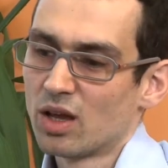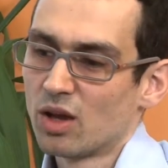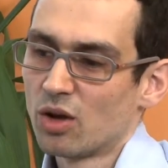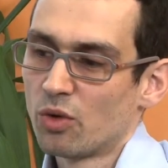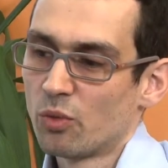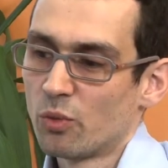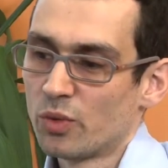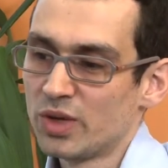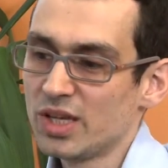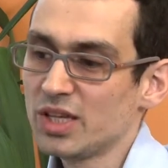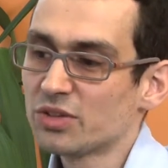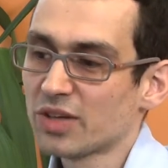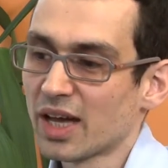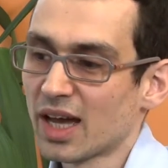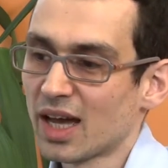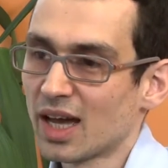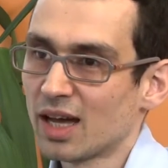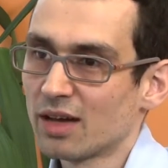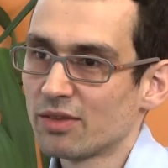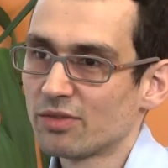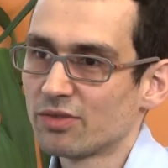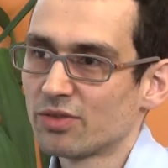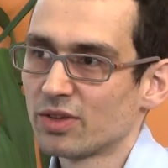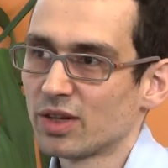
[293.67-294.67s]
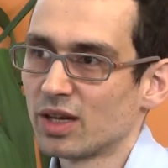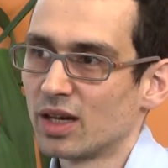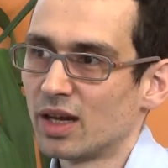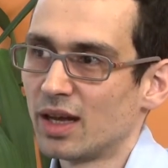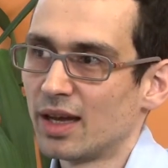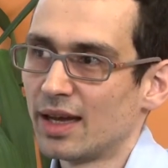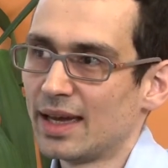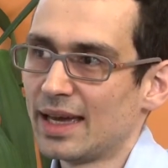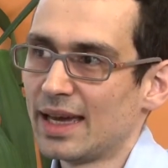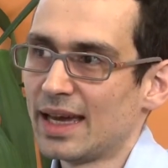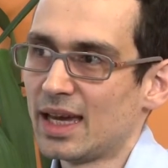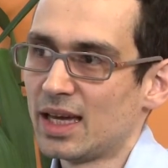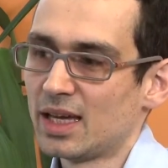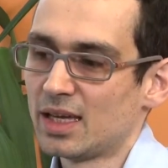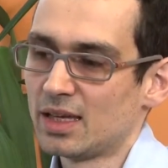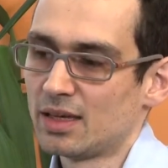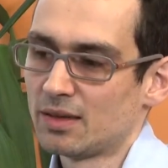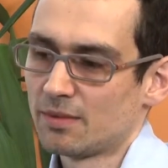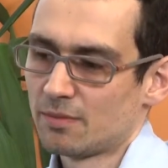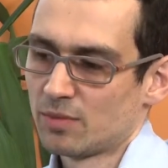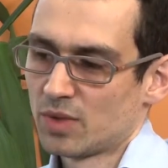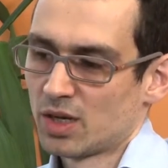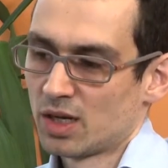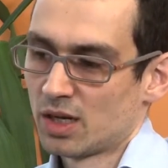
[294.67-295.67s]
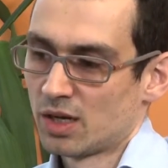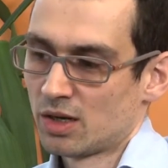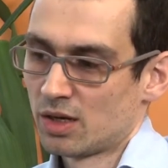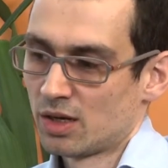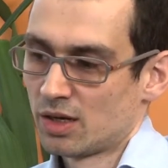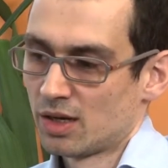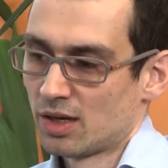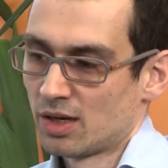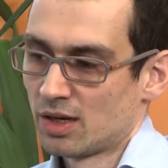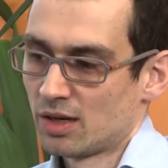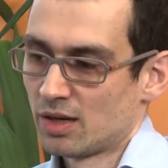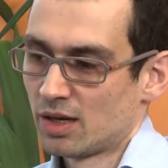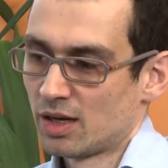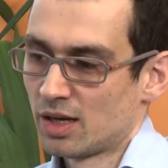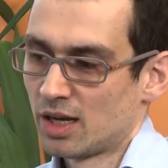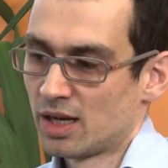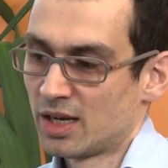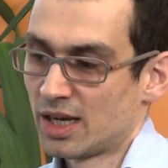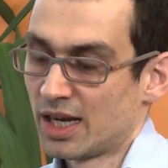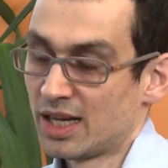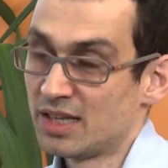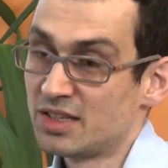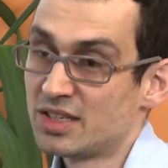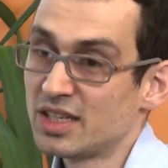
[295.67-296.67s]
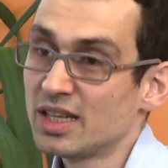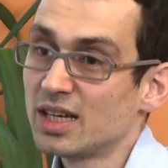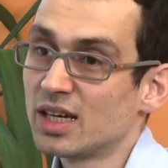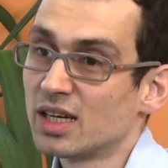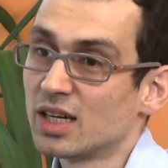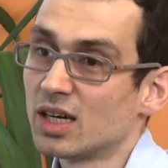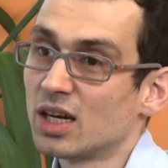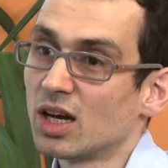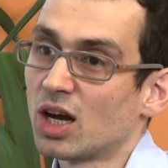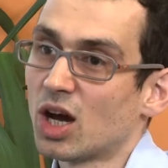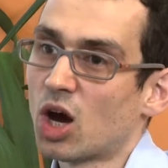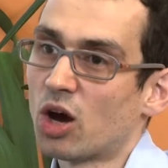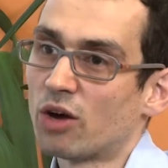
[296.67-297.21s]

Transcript: we need to have an idea